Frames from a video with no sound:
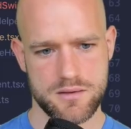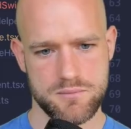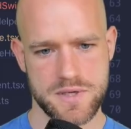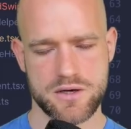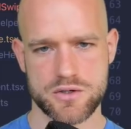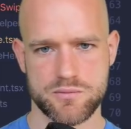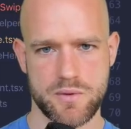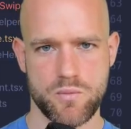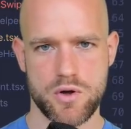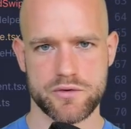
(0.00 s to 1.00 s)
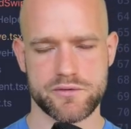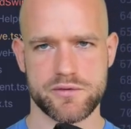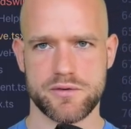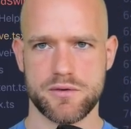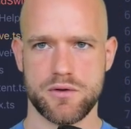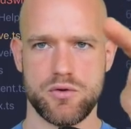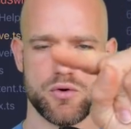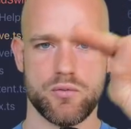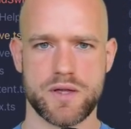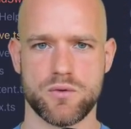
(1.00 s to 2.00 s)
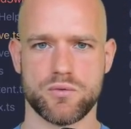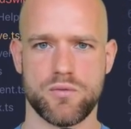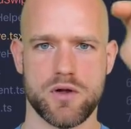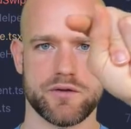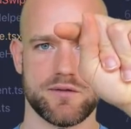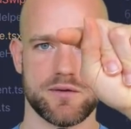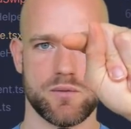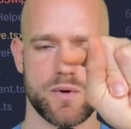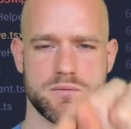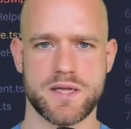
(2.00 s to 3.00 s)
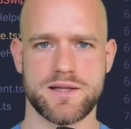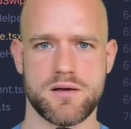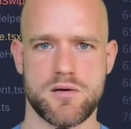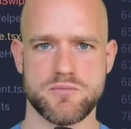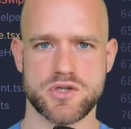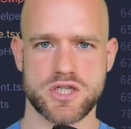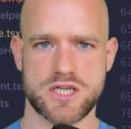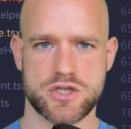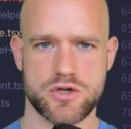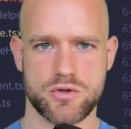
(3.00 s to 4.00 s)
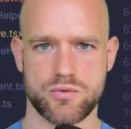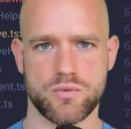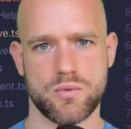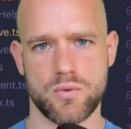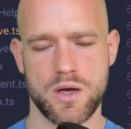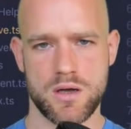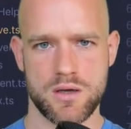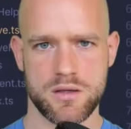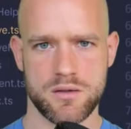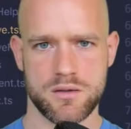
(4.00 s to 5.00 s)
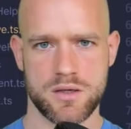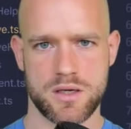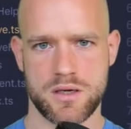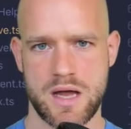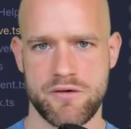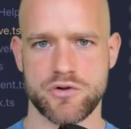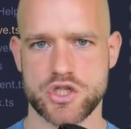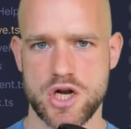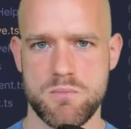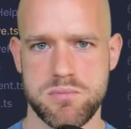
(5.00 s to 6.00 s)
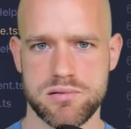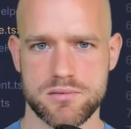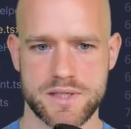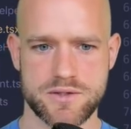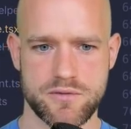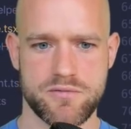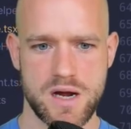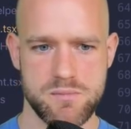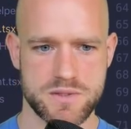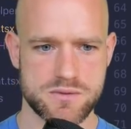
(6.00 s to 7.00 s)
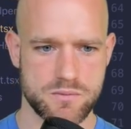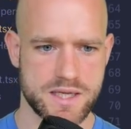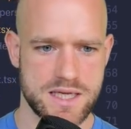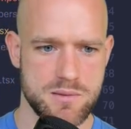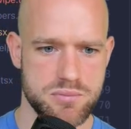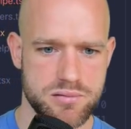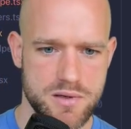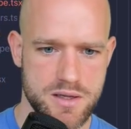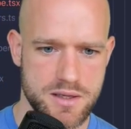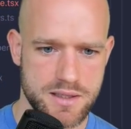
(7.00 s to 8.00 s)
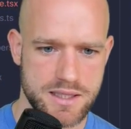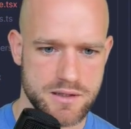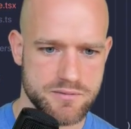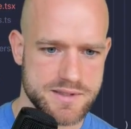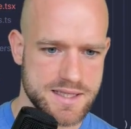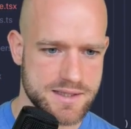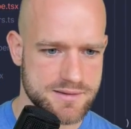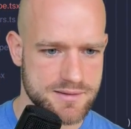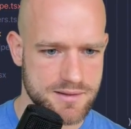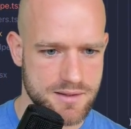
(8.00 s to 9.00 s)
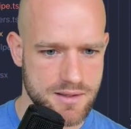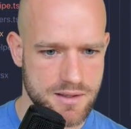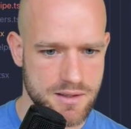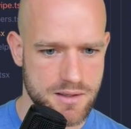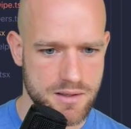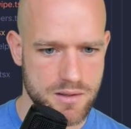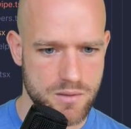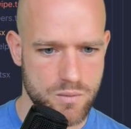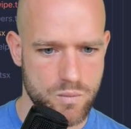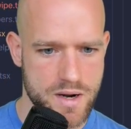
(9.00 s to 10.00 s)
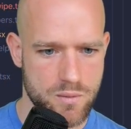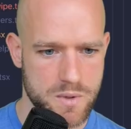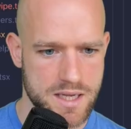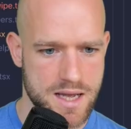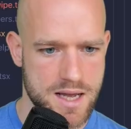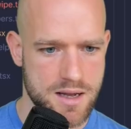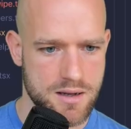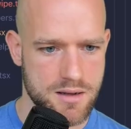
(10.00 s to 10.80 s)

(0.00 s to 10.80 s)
because we want, we don't want when we interrupt the gesture to have a jump in the frame. So we keep in offset where we are,